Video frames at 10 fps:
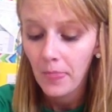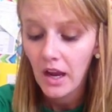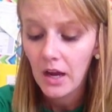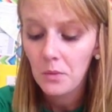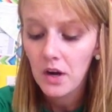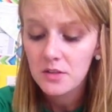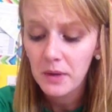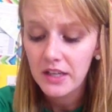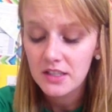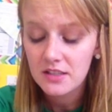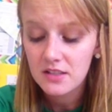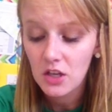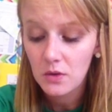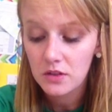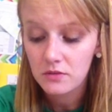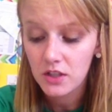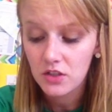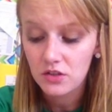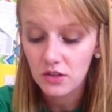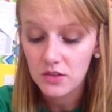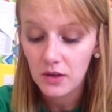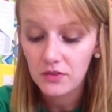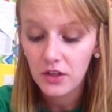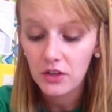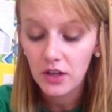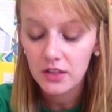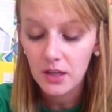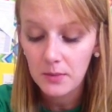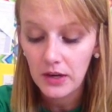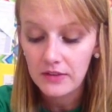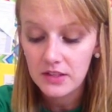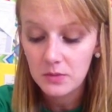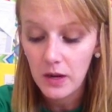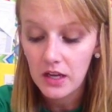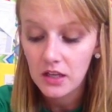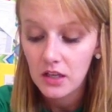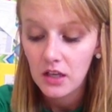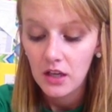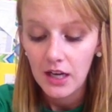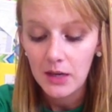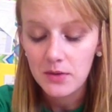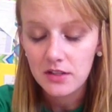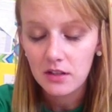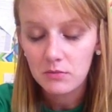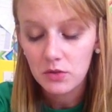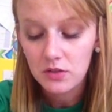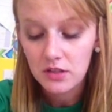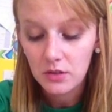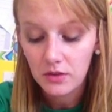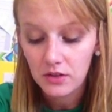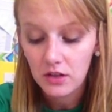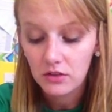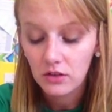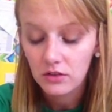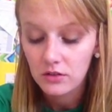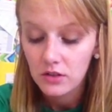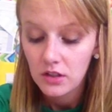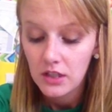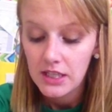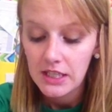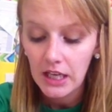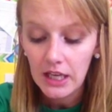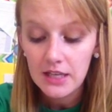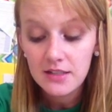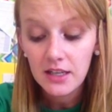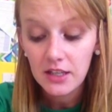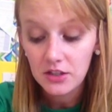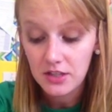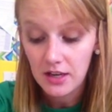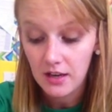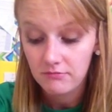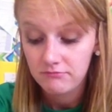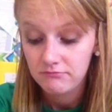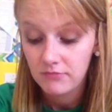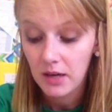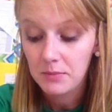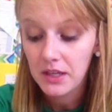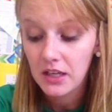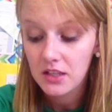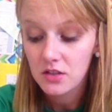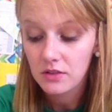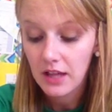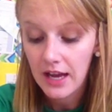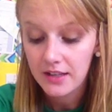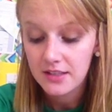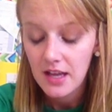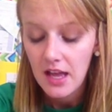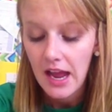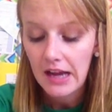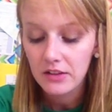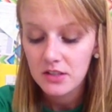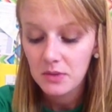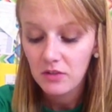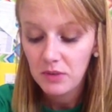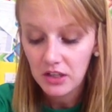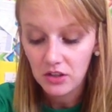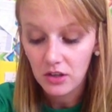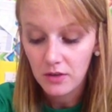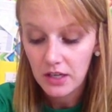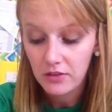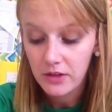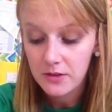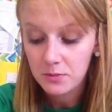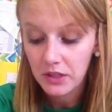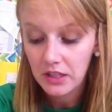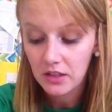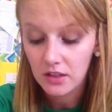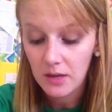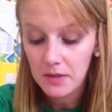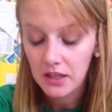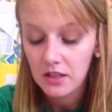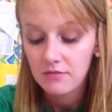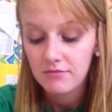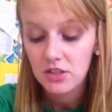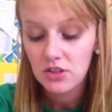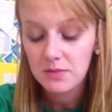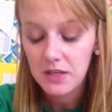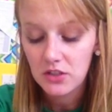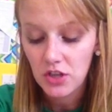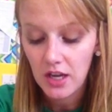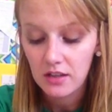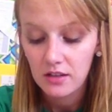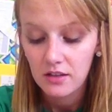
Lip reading: I walked by and didn't see you at the register, so I figured I'd come around this way. I wasn't in the mood to deal with your uncle. He's not here today. I'm beginning to relax. Alex would have been here already if he was planning on coming. It's just me and Jed.